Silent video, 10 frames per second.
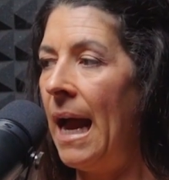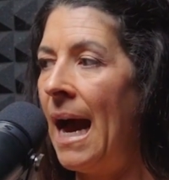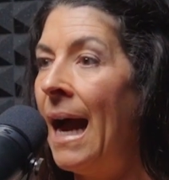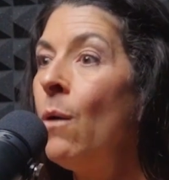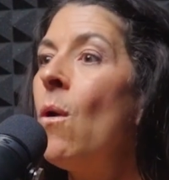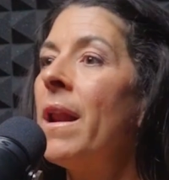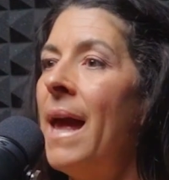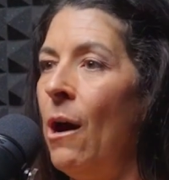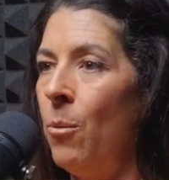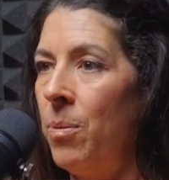I want to
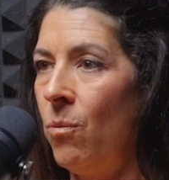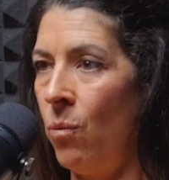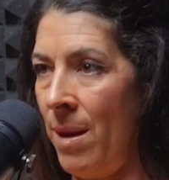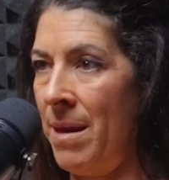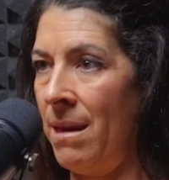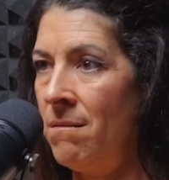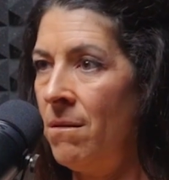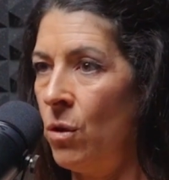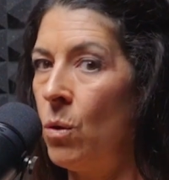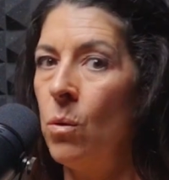help
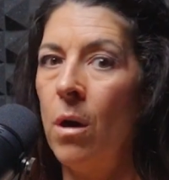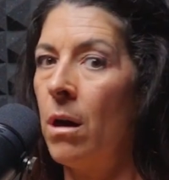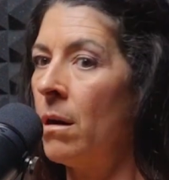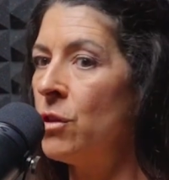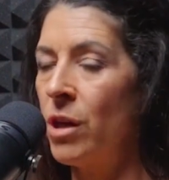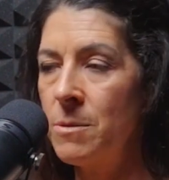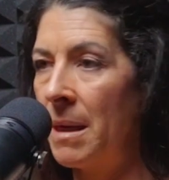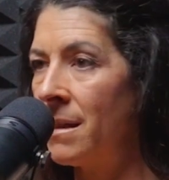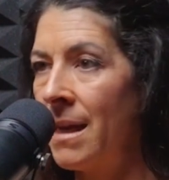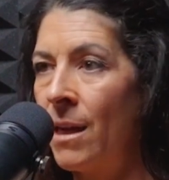women who are just
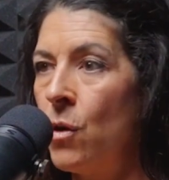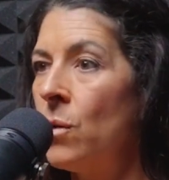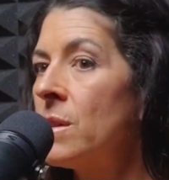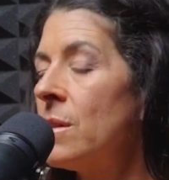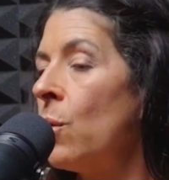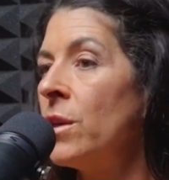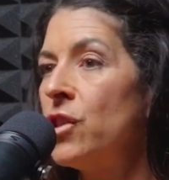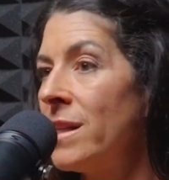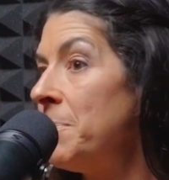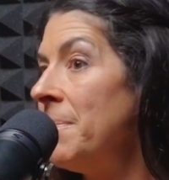being diagnosed or
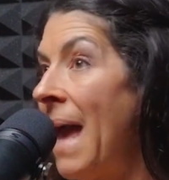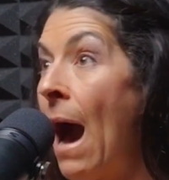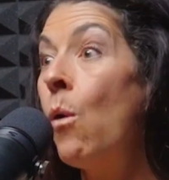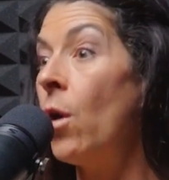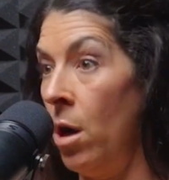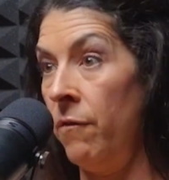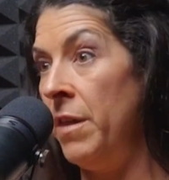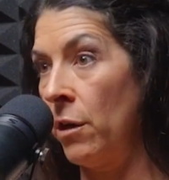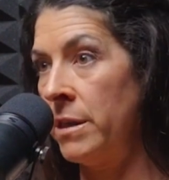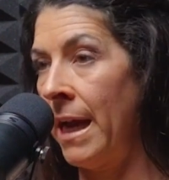just out of
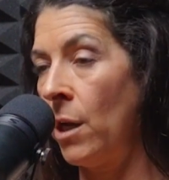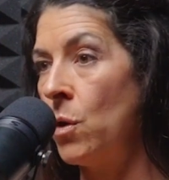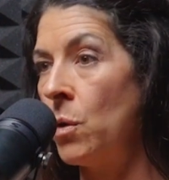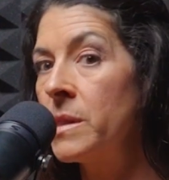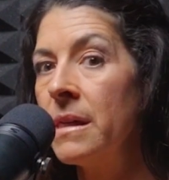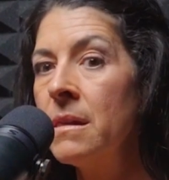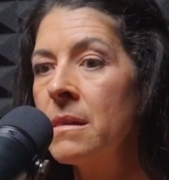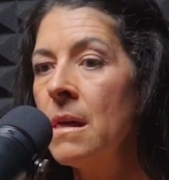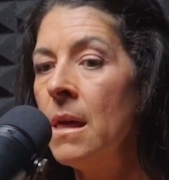their diagnosis,